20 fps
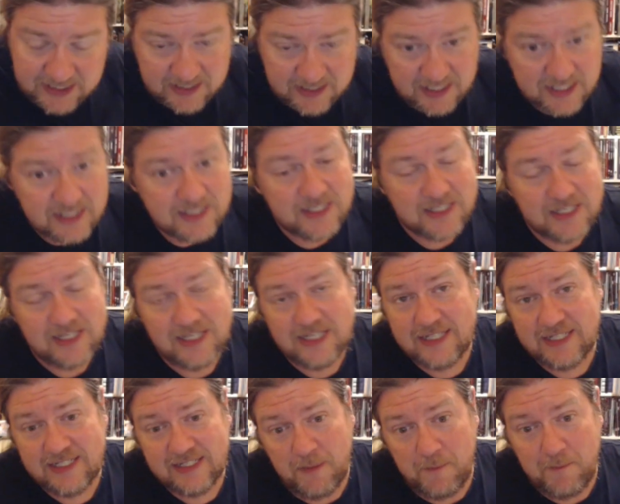This
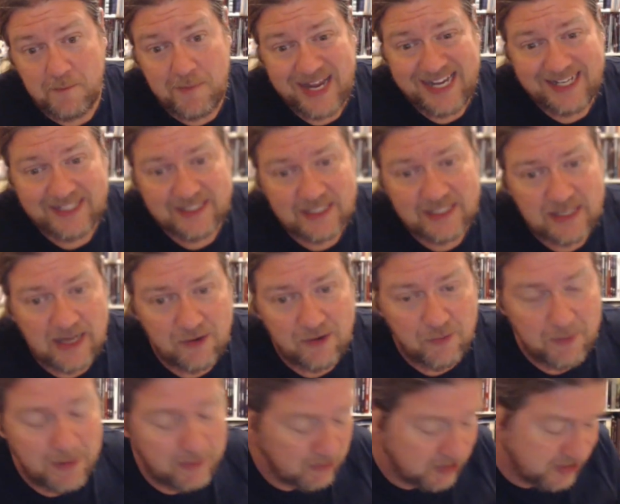is amazing. I
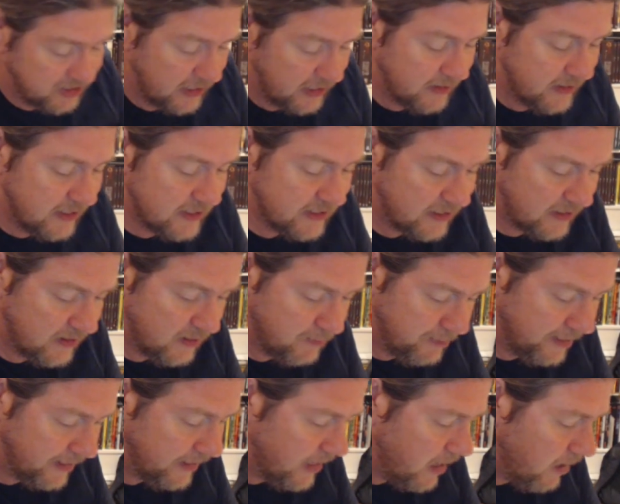remember seeing this in the
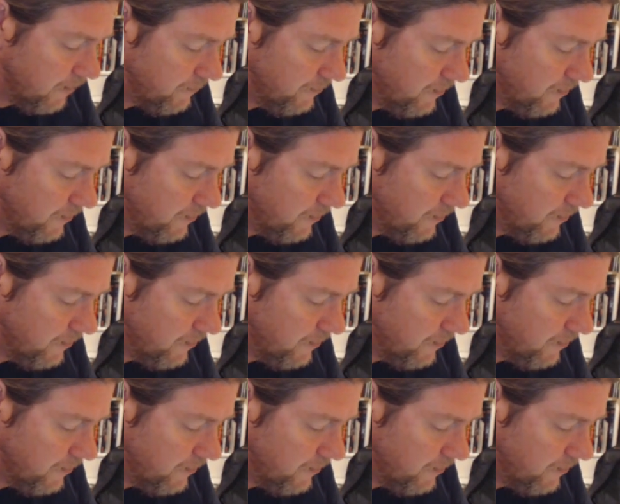PDF.